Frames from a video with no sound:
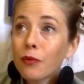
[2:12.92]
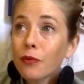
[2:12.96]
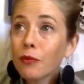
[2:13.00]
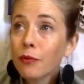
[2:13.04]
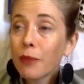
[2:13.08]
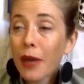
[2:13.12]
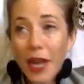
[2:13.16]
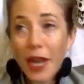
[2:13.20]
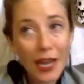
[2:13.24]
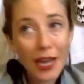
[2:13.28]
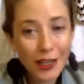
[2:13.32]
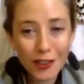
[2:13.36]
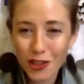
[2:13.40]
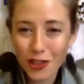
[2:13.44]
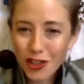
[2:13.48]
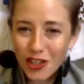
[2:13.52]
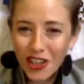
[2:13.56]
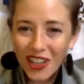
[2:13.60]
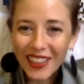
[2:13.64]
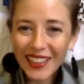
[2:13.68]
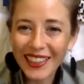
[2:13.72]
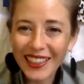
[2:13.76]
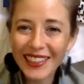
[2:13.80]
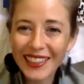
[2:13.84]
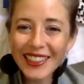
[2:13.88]
page you're
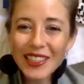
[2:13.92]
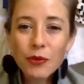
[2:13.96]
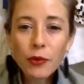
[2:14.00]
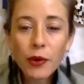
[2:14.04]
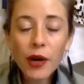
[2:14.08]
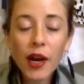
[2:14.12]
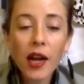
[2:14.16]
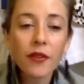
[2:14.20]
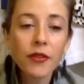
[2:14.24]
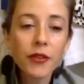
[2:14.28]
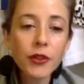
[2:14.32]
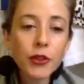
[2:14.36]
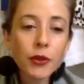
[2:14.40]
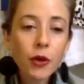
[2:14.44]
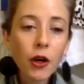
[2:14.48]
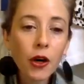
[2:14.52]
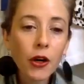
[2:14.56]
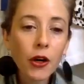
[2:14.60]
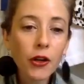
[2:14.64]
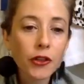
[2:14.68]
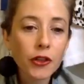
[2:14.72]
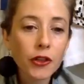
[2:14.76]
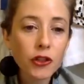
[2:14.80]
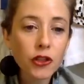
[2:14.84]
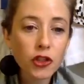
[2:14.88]
on, wherever you are
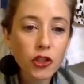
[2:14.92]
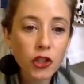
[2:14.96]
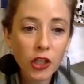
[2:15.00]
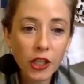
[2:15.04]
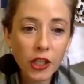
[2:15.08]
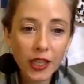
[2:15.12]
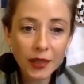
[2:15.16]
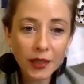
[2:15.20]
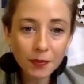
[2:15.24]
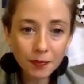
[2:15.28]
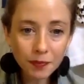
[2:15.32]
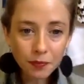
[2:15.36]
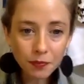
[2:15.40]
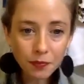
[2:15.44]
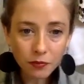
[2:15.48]
in this journey,